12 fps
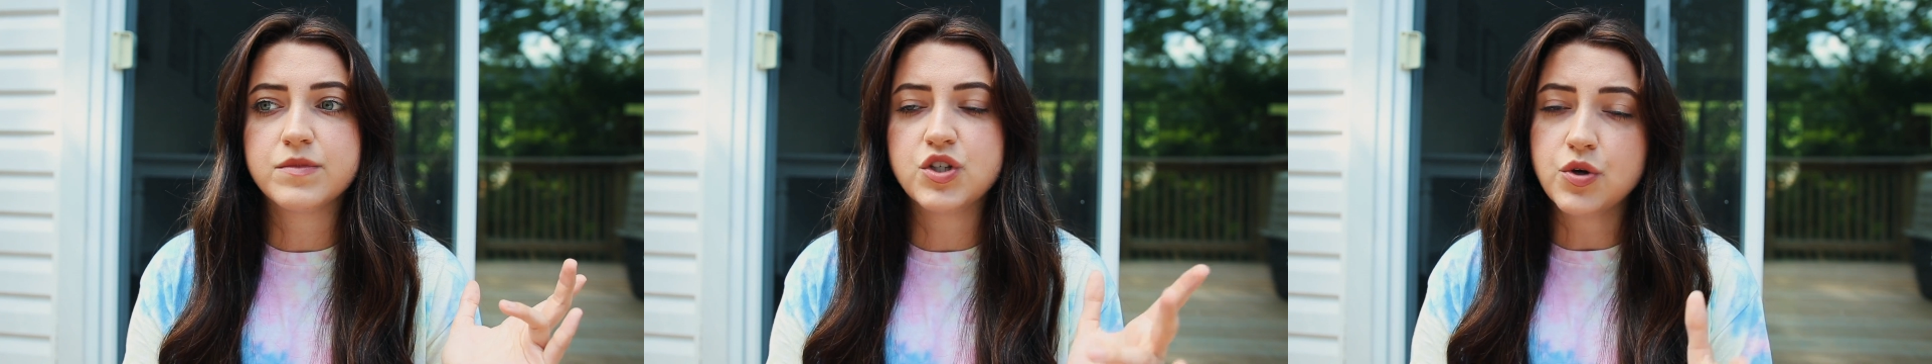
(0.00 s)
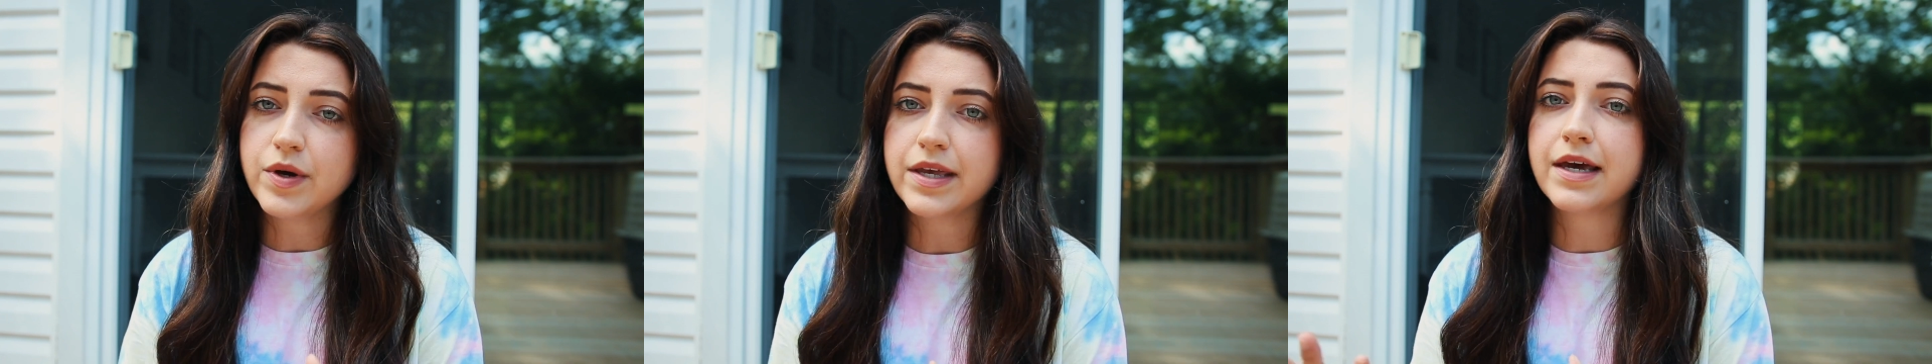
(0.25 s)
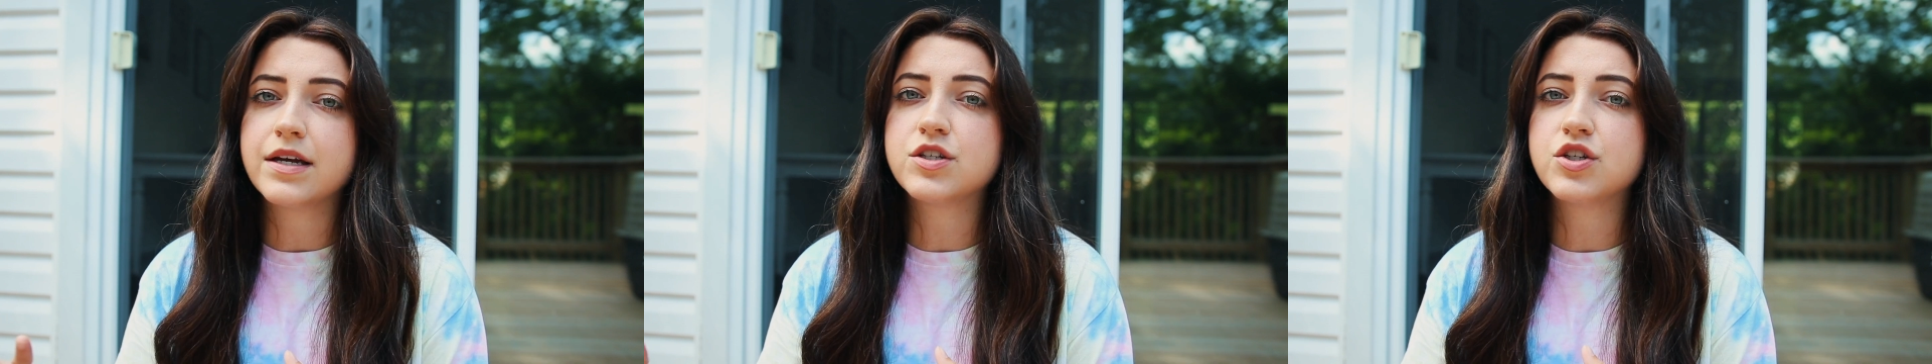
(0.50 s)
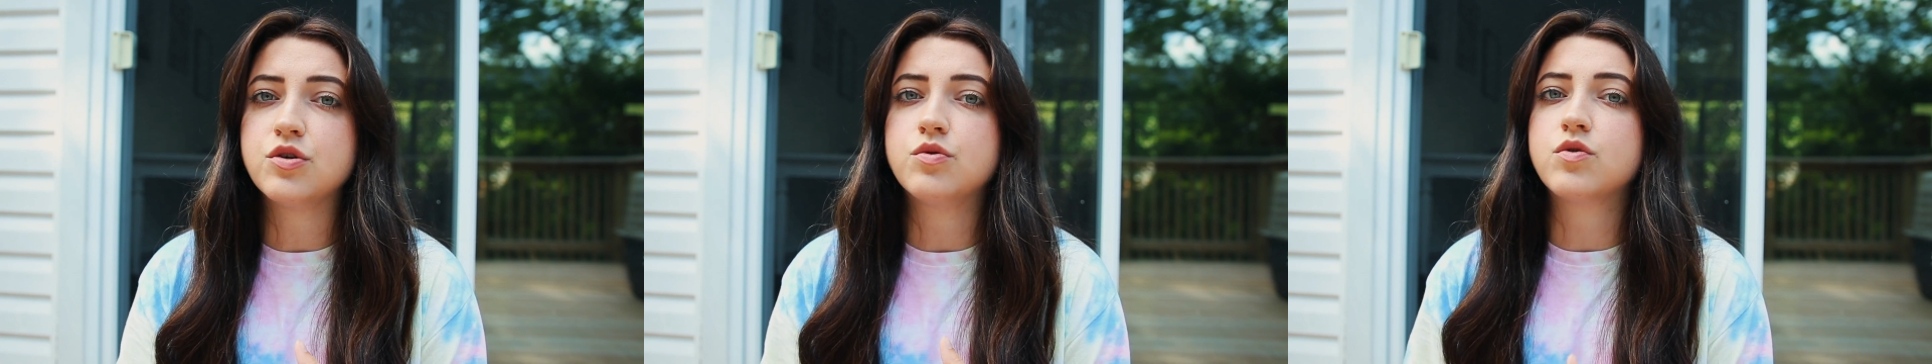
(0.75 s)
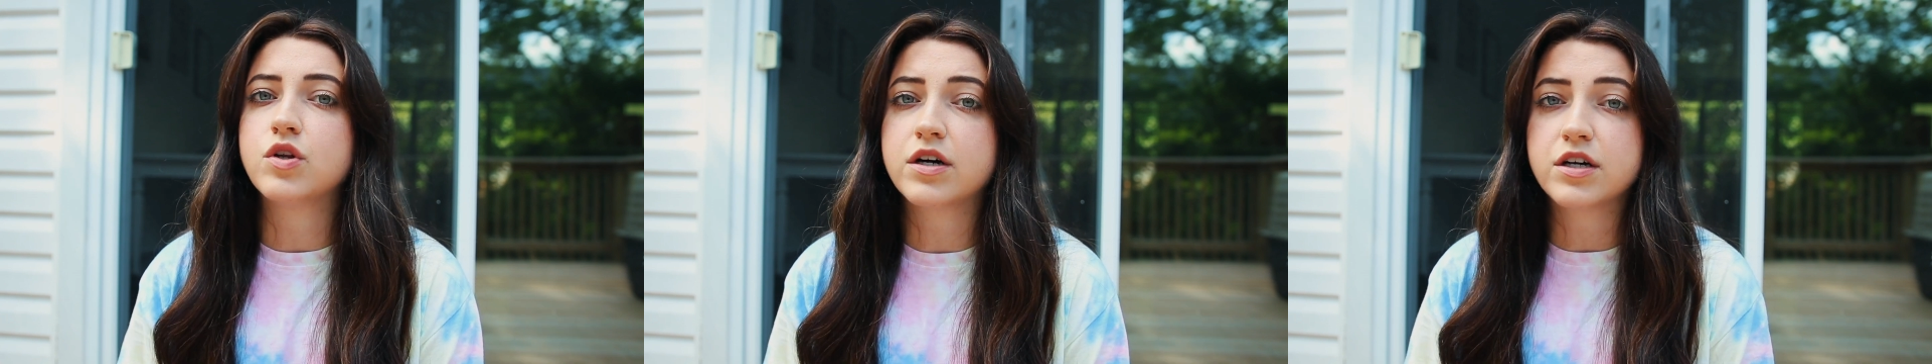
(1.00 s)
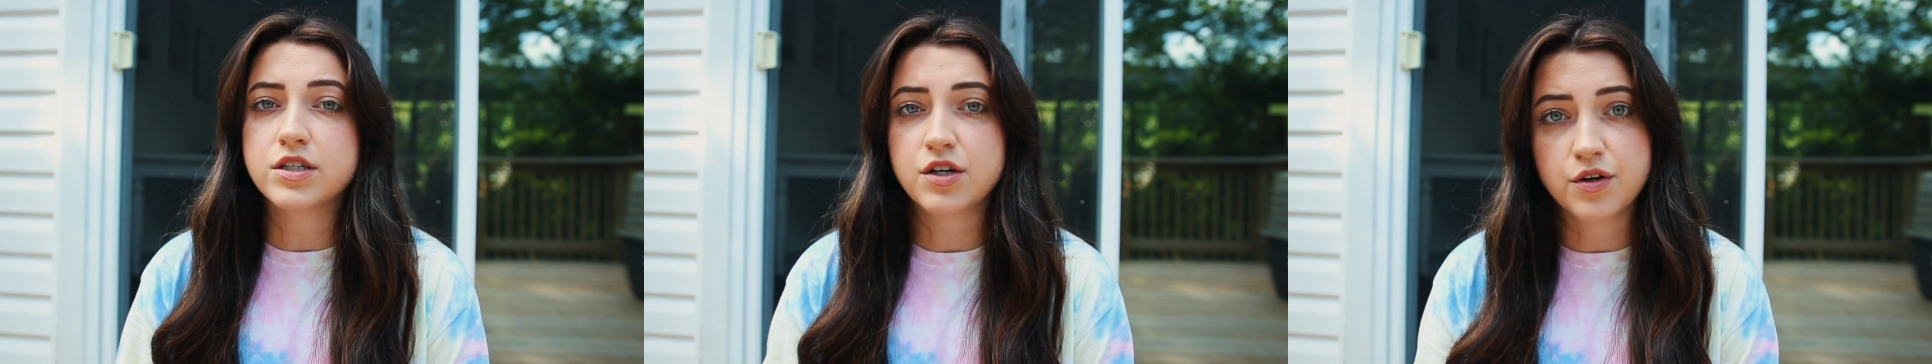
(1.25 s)
doing it to
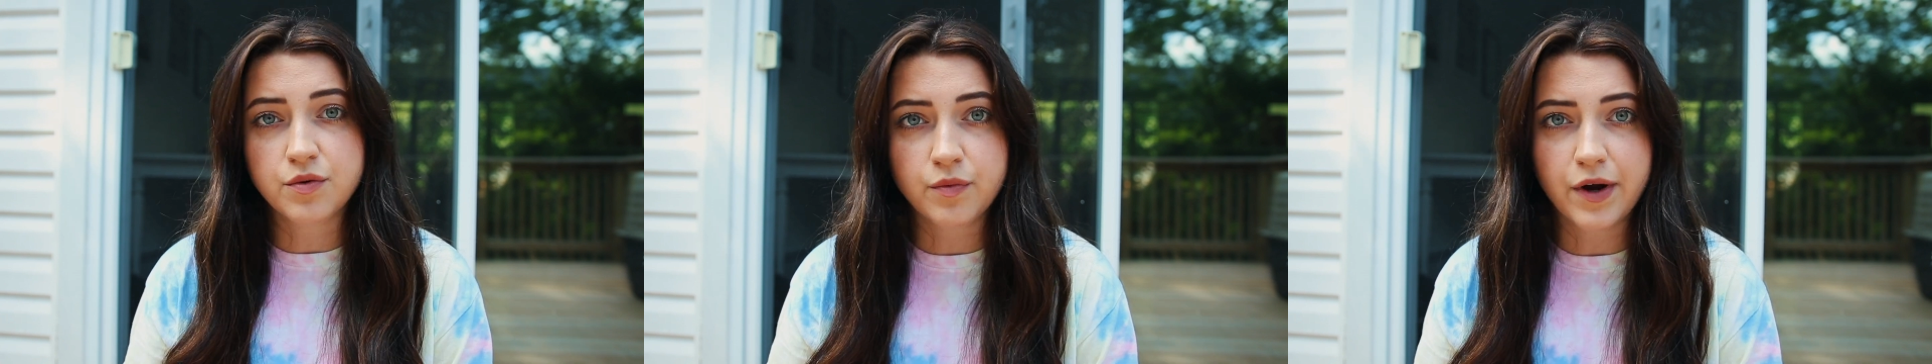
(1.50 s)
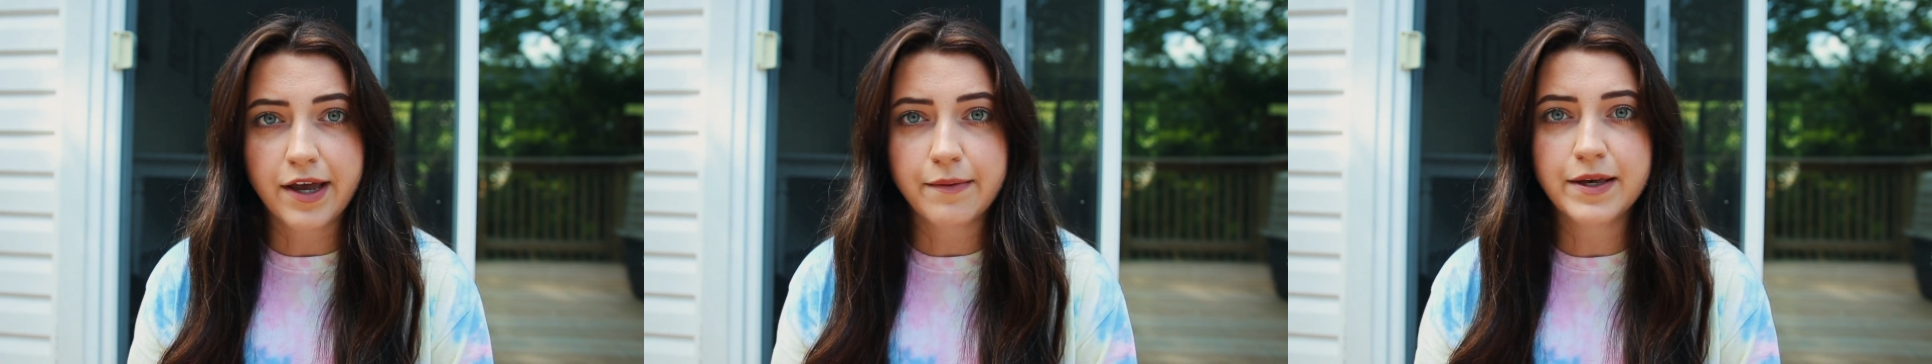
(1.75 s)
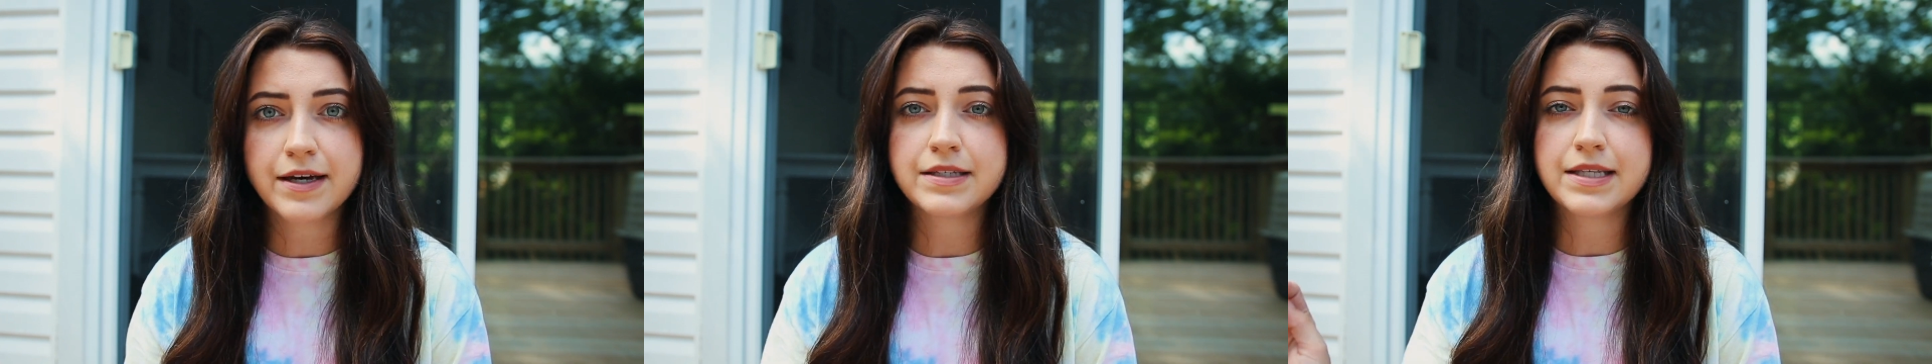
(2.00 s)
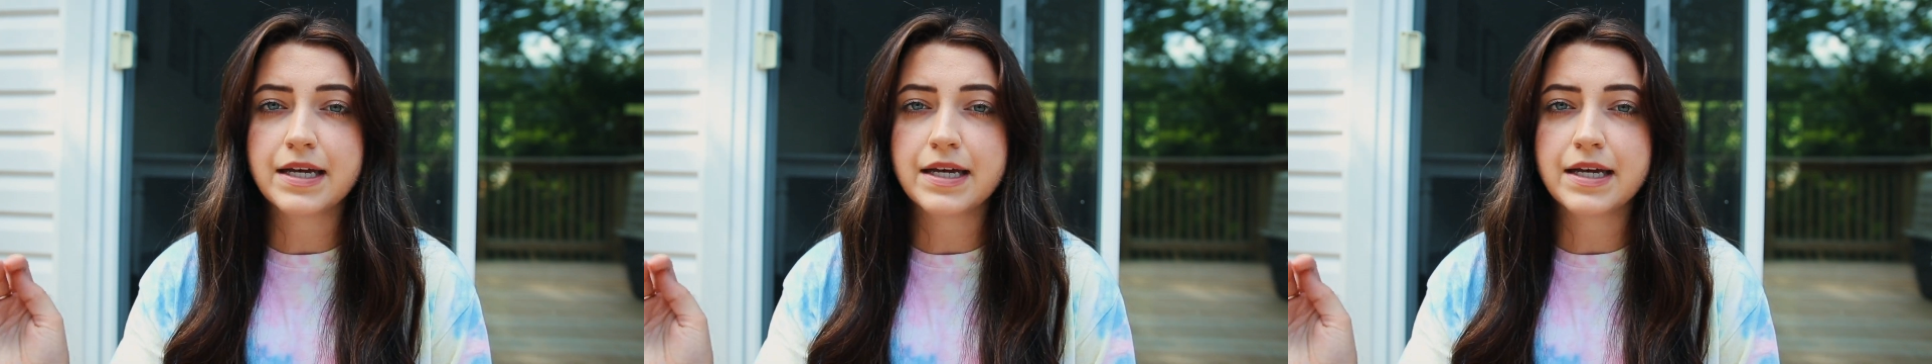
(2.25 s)
look a certain way because